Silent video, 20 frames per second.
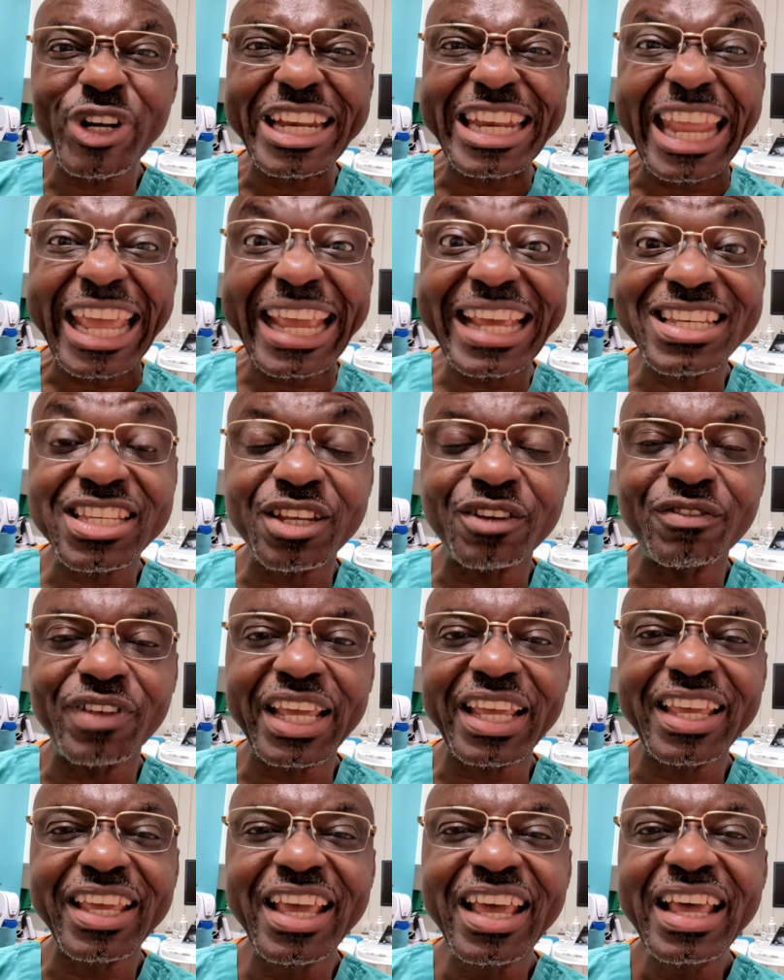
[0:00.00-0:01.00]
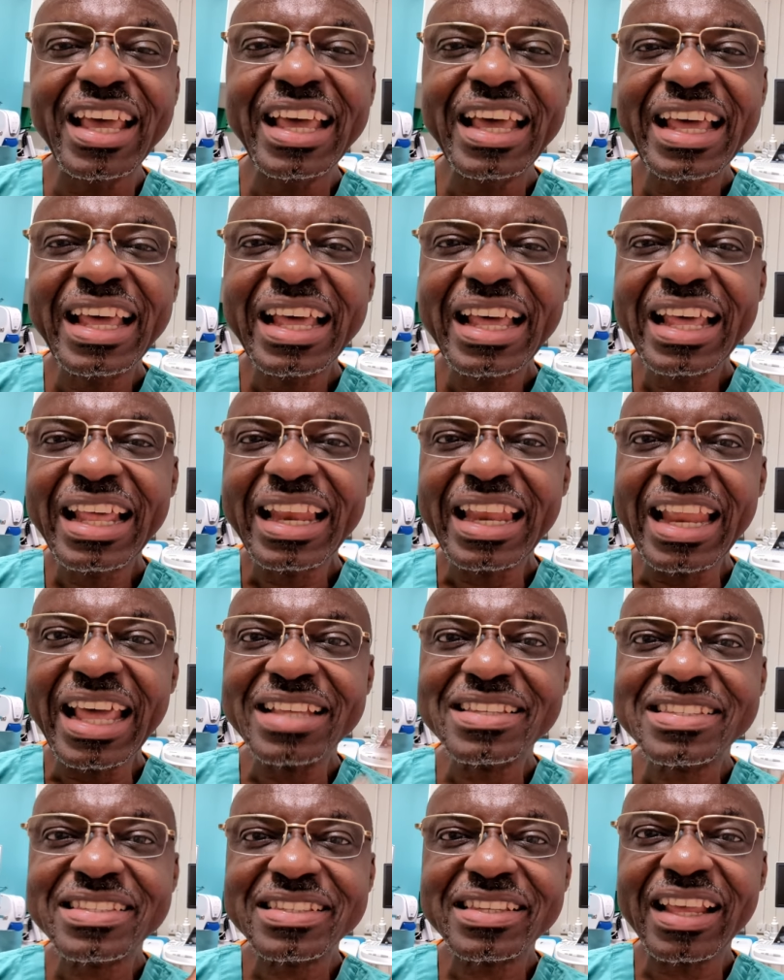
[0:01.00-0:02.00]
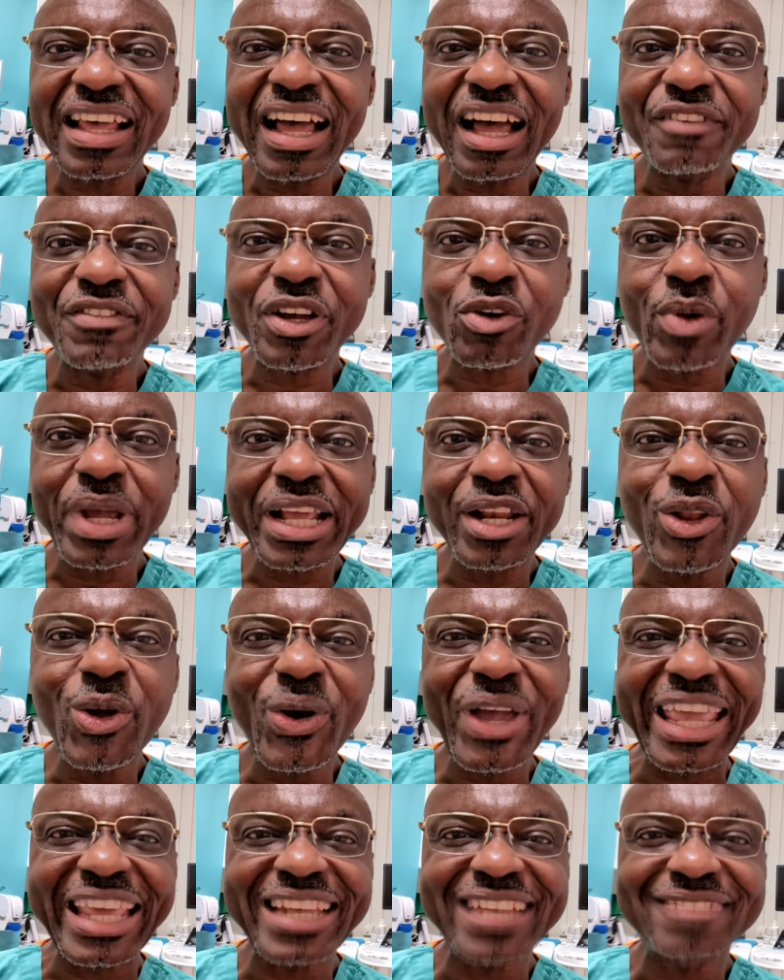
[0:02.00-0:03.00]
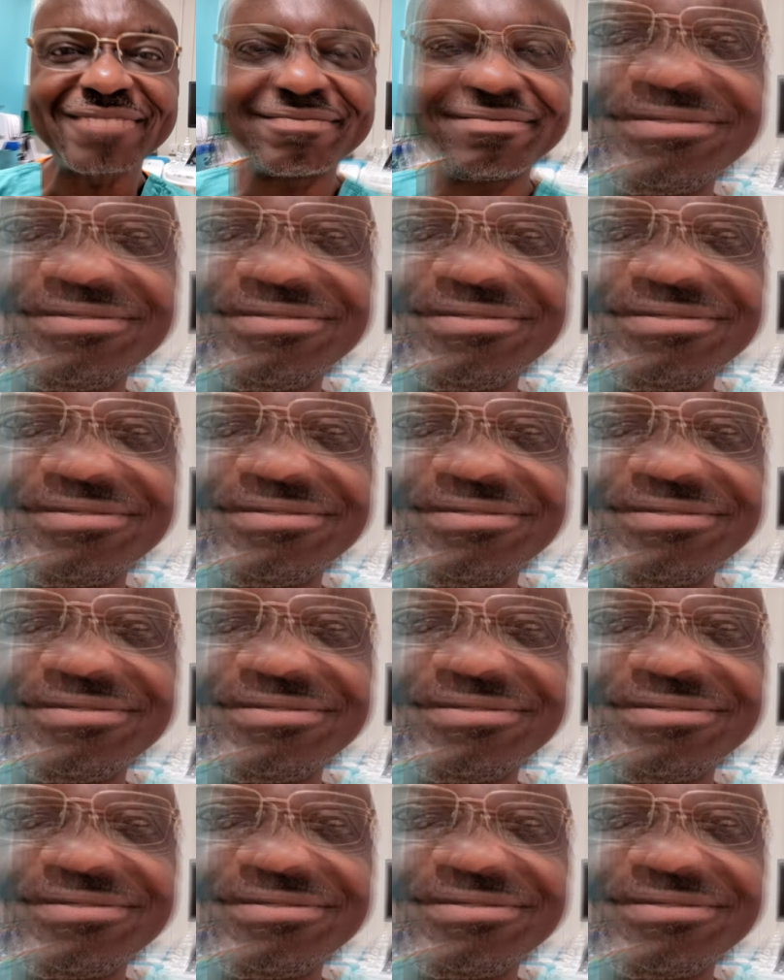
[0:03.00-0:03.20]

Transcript: negatively. Let's have a quick look in.